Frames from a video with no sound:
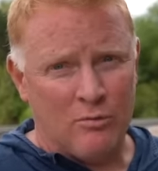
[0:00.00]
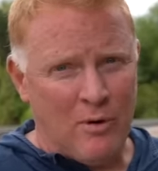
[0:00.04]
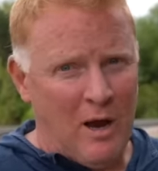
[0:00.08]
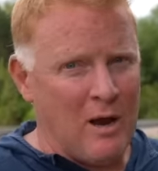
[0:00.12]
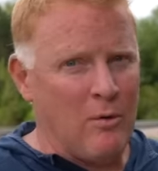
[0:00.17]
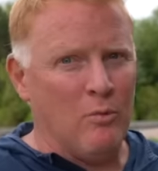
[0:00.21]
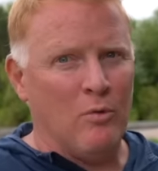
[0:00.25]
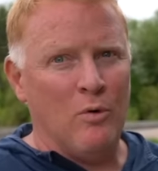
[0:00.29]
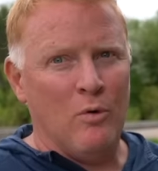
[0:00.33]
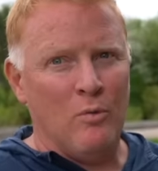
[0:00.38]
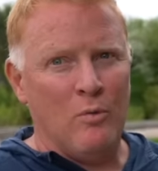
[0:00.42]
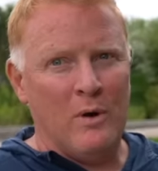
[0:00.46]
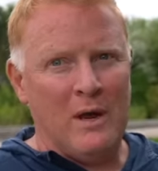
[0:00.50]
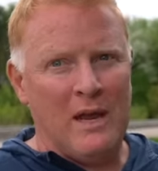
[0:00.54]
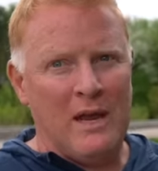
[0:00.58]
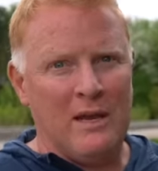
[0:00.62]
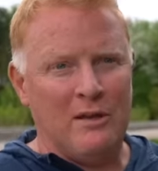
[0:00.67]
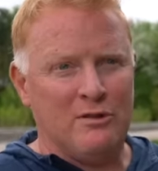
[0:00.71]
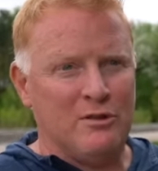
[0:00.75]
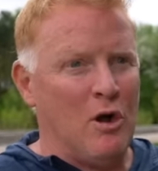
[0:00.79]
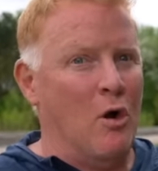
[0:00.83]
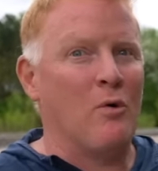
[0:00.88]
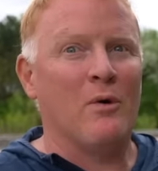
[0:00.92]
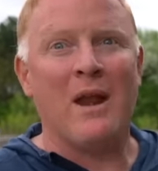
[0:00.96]
right when we
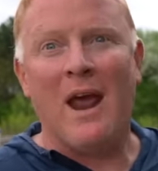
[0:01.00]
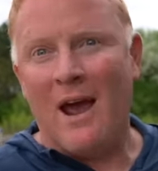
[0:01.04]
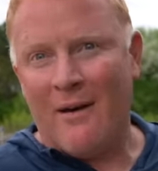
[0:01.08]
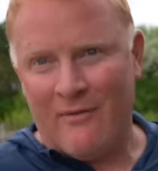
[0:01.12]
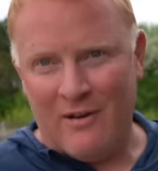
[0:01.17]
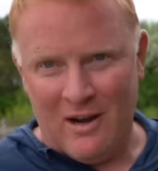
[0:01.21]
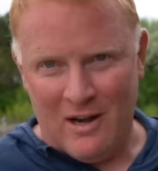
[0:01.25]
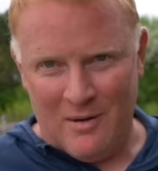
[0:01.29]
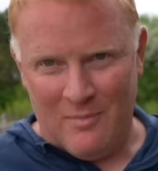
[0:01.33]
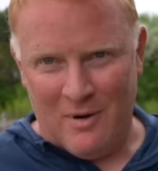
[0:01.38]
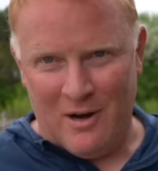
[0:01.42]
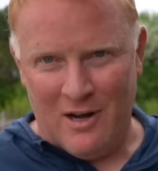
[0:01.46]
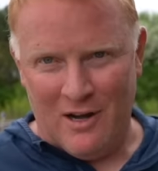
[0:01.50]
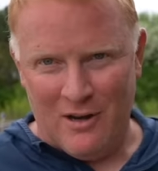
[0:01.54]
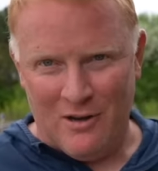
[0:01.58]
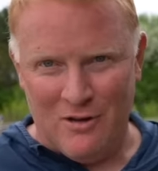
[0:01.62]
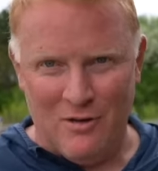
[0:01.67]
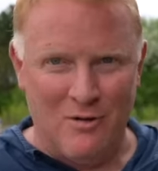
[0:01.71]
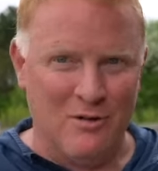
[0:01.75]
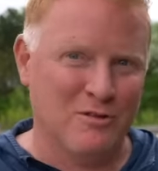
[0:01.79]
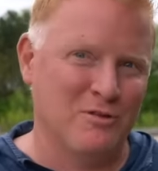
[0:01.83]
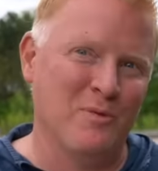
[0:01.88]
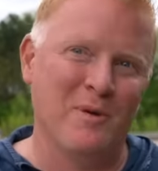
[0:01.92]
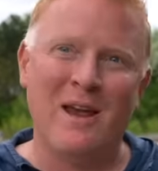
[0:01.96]
don't have anybody to
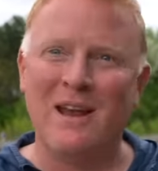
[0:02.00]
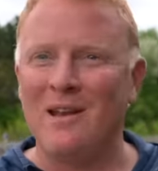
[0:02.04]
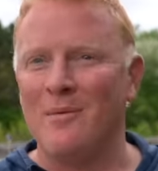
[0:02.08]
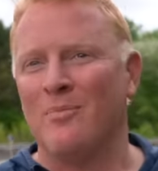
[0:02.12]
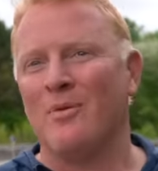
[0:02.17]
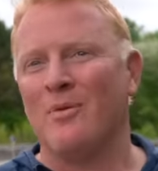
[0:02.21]
do it. So we had to